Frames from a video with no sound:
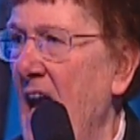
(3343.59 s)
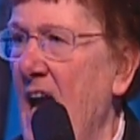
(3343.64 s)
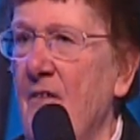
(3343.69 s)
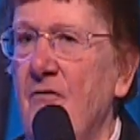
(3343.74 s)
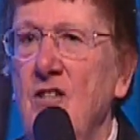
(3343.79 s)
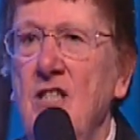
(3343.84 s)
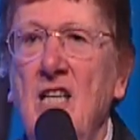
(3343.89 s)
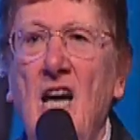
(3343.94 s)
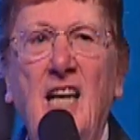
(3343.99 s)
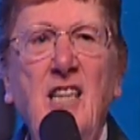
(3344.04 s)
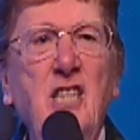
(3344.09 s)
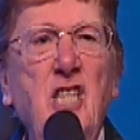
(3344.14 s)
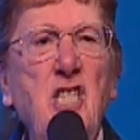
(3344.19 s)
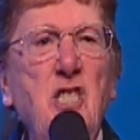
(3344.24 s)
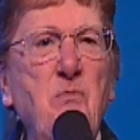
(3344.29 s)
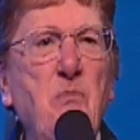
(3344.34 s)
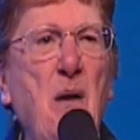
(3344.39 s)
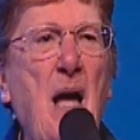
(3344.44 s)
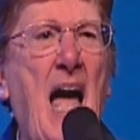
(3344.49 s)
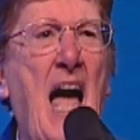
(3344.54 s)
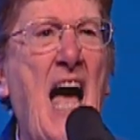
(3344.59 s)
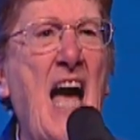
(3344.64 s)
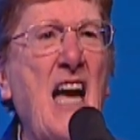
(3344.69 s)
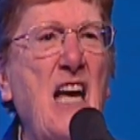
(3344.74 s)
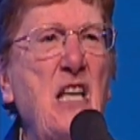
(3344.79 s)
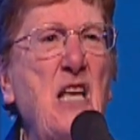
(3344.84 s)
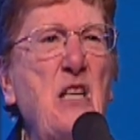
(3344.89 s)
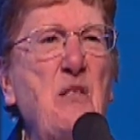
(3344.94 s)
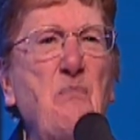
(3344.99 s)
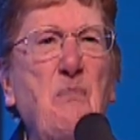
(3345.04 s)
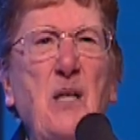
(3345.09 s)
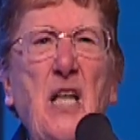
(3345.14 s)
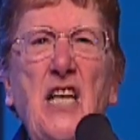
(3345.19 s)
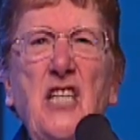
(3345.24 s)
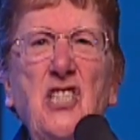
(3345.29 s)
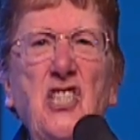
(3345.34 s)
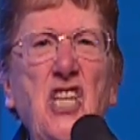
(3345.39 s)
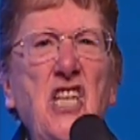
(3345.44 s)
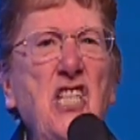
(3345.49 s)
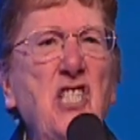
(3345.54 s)
Every night, this, this
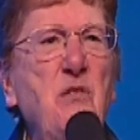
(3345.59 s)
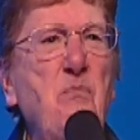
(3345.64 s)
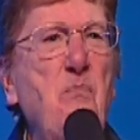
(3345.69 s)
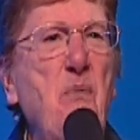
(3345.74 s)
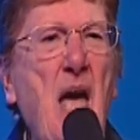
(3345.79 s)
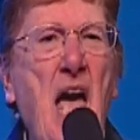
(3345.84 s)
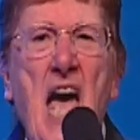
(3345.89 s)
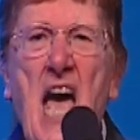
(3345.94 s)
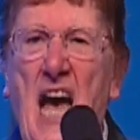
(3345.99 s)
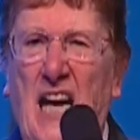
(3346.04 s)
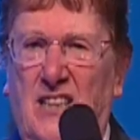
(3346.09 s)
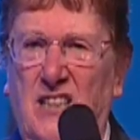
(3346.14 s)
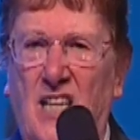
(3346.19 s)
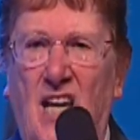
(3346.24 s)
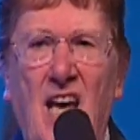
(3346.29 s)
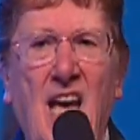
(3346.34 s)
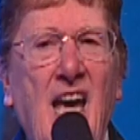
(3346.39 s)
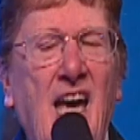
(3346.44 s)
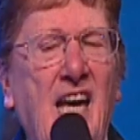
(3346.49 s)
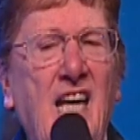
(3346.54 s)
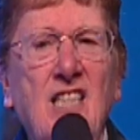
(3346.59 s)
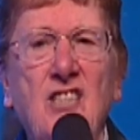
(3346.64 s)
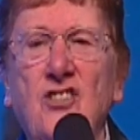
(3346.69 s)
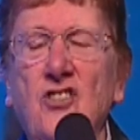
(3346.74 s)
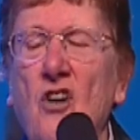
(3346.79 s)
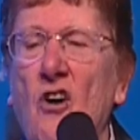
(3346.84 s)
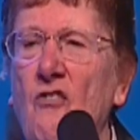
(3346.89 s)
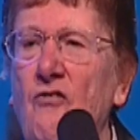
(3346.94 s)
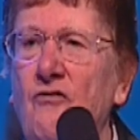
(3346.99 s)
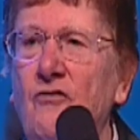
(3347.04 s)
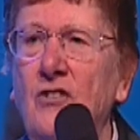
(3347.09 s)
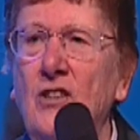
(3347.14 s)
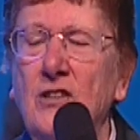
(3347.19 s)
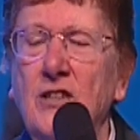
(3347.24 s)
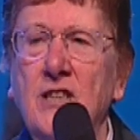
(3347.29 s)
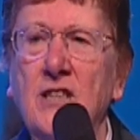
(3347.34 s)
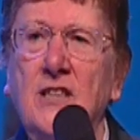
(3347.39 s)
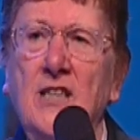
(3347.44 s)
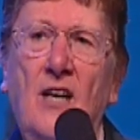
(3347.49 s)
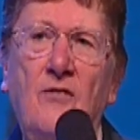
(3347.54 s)
place is packed. It's so
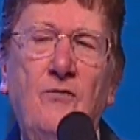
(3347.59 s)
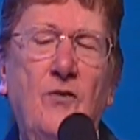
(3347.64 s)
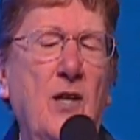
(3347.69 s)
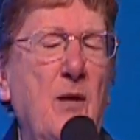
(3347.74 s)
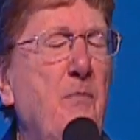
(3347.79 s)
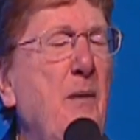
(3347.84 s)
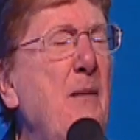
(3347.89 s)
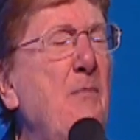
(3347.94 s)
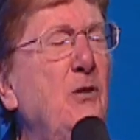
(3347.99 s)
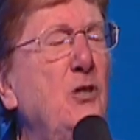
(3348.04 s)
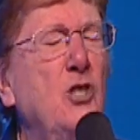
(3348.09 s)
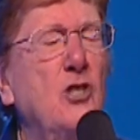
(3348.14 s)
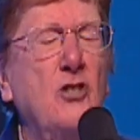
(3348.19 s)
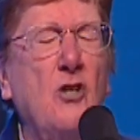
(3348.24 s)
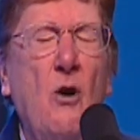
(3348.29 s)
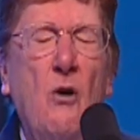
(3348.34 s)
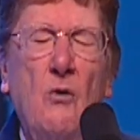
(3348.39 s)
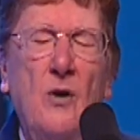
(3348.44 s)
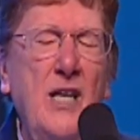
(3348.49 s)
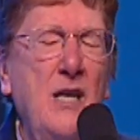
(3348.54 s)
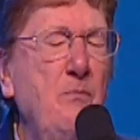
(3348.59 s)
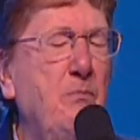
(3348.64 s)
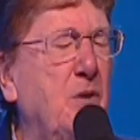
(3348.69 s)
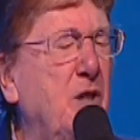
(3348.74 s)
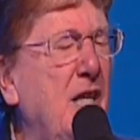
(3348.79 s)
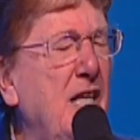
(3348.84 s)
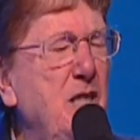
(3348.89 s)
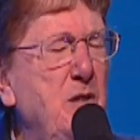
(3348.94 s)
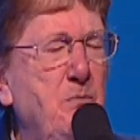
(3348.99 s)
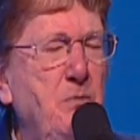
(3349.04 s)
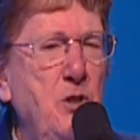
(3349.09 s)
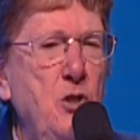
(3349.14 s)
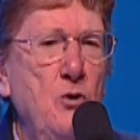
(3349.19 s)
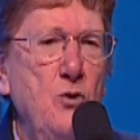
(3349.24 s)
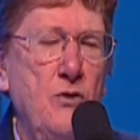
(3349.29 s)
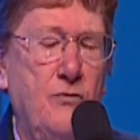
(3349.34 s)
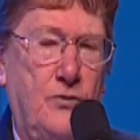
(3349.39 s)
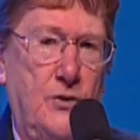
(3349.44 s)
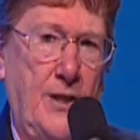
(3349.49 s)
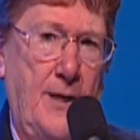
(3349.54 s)
filled, it's not funny. People just go, he plays
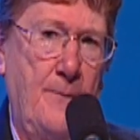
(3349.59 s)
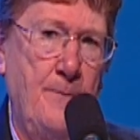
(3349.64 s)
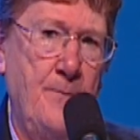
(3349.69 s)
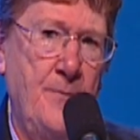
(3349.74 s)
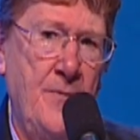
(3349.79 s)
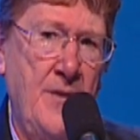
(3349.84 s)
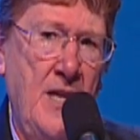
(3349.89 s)
beautifully.